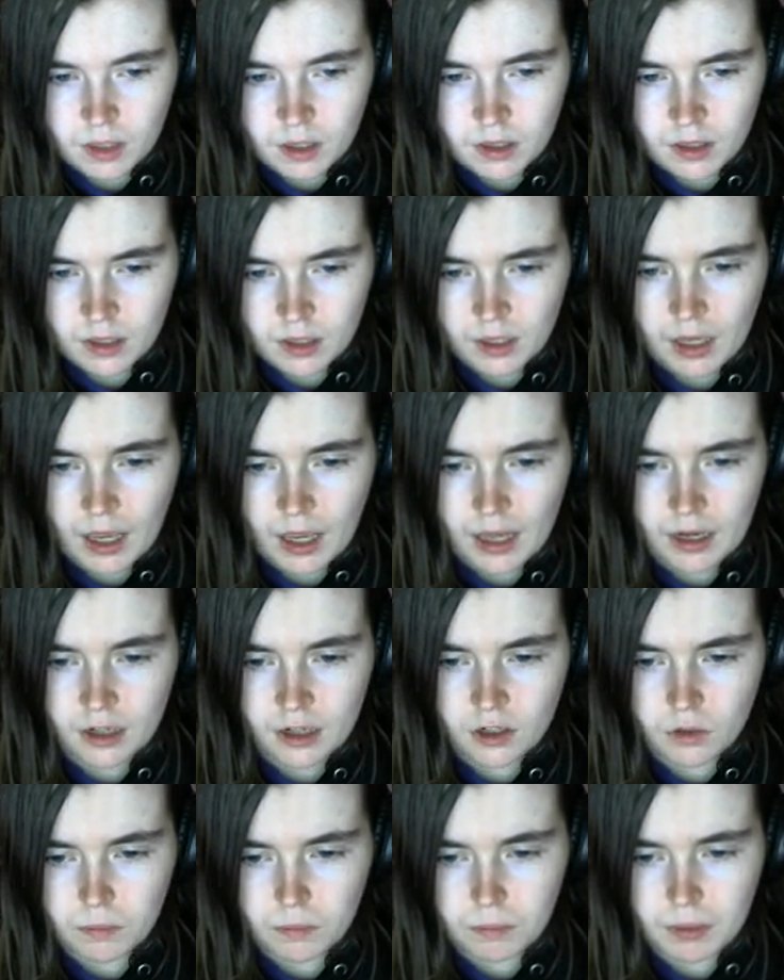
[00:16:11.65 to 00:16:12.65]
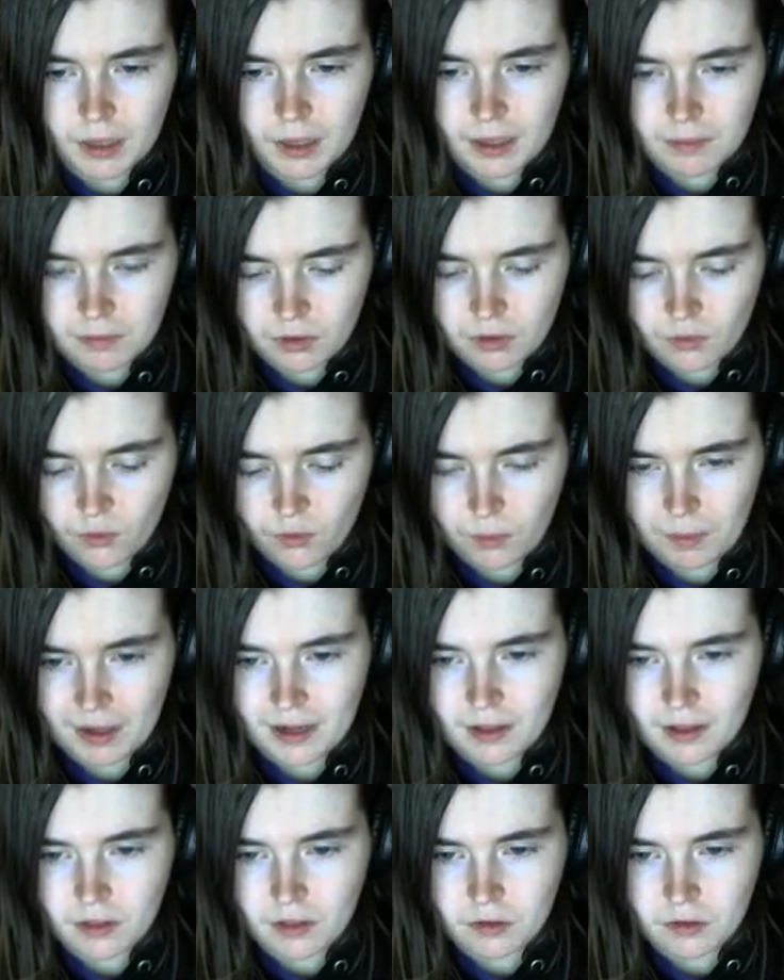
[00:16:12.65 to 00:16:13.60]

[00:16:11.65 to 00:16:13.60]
Then again, I don't blame you for being a